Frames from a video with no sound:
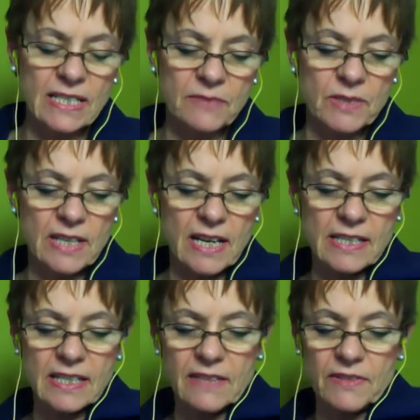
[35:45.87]
was
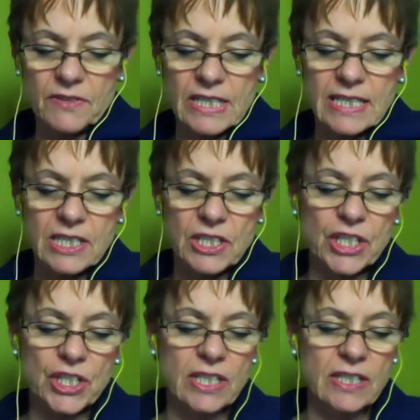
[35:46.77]
asking if there's any
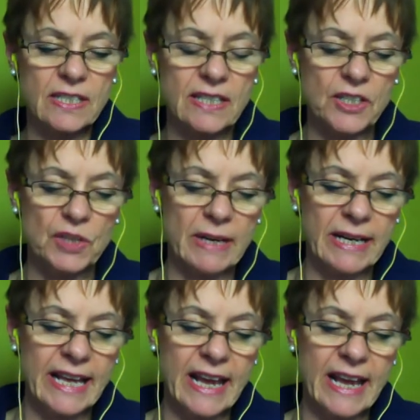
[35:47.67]
suggestions that you
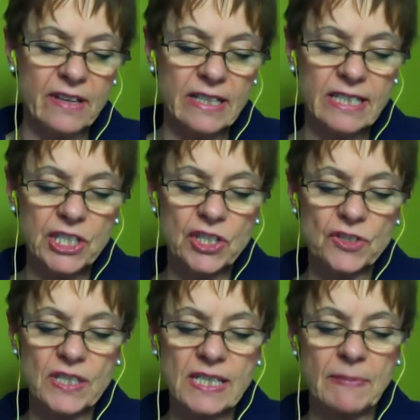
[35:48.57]
might have on
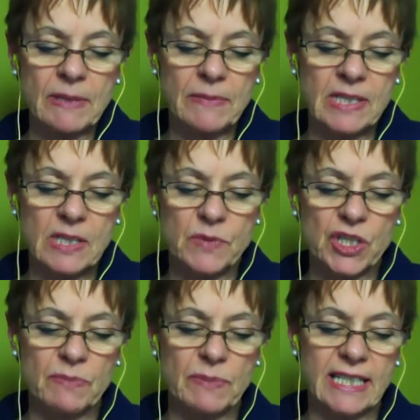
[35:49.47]
additional supplements we
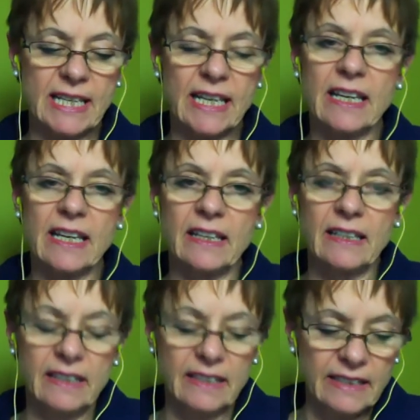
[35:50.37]
should be taking
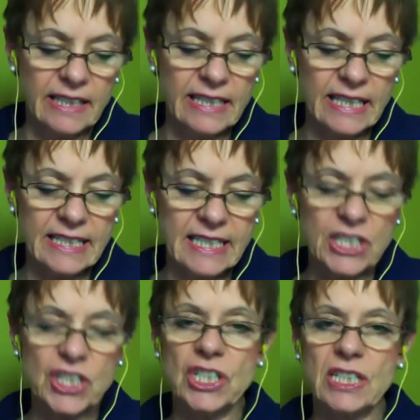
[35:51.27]
in
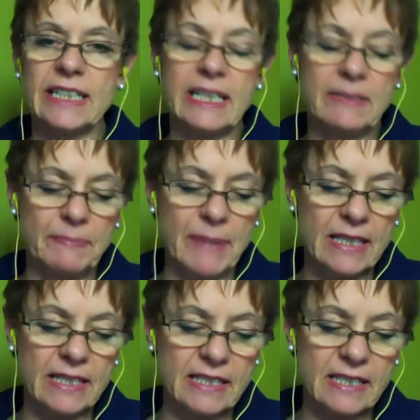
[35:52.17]
addition to clean,
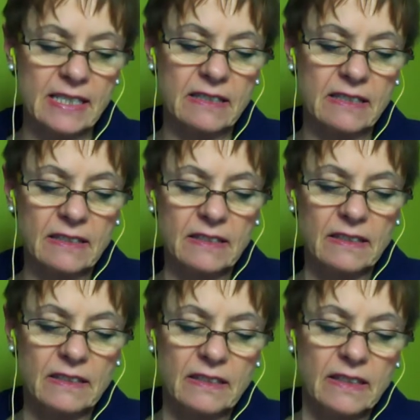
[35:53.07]
balanced
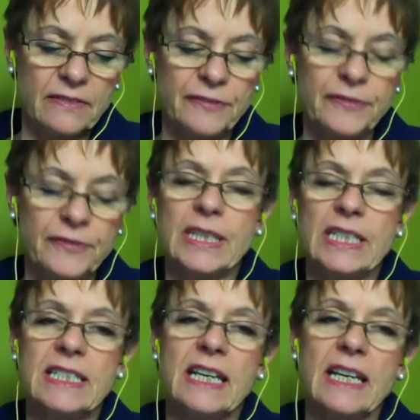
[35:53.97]
food
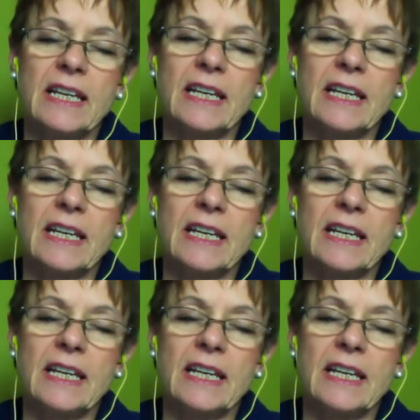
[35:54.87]
intake.